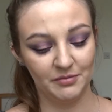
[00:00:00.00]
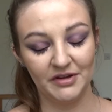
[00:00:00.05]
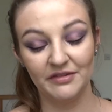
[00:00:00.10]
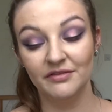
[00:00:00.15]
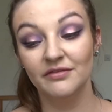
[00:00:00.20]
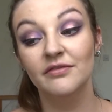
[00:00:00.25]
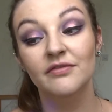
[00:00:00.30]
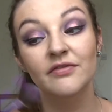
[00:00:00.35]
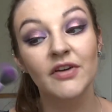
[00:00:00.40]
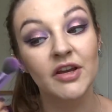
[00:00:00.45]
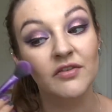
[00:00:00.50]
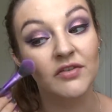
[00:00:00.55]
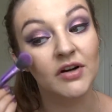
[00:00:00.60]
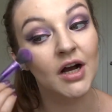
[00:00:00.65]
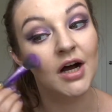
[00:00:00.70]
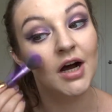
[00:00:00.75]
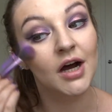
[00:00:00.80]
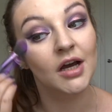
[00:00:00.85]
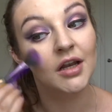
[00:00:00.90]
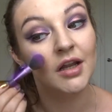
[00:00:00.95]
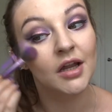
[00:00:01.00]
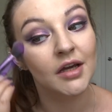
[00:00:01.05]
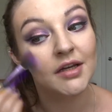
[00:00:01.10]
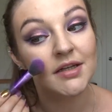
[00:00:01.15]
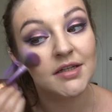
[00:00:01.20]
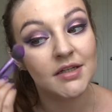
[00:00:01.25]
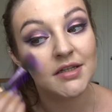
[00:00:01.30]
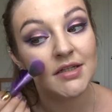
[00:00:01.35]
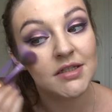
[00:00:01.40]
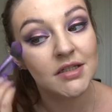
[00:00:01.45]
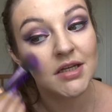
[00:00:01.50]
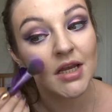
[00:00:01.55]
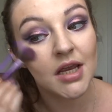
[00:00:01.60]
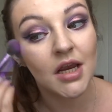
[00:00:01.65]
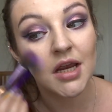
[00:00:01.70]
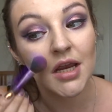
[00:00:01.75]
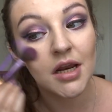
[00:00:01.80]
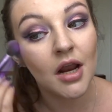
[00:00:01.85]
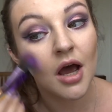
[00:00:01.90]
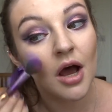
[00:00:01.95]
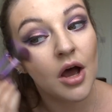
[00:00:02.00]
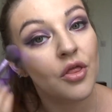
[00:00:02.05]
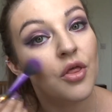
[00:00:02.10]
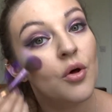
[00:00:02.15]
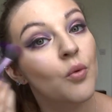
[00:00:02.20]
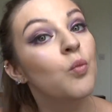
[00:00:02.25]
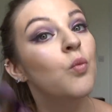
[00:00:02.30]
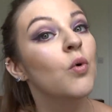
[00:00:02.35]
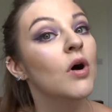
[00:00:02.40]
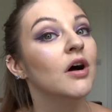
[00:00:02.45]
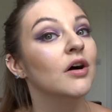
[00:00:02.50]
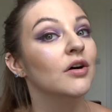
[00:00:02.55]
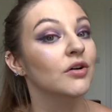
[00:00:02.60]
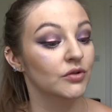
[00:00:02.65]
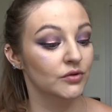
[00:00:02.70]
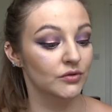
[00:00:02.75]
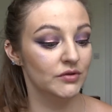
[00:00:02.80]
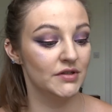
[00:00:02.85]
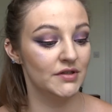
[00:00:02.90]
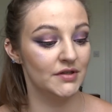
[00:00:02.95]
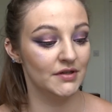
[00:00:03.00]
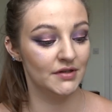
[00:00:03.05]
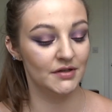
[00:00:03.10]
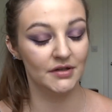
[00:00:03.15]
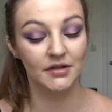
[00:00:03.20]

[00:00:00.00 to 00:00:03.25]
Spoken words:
of my favorite highlighters in the world.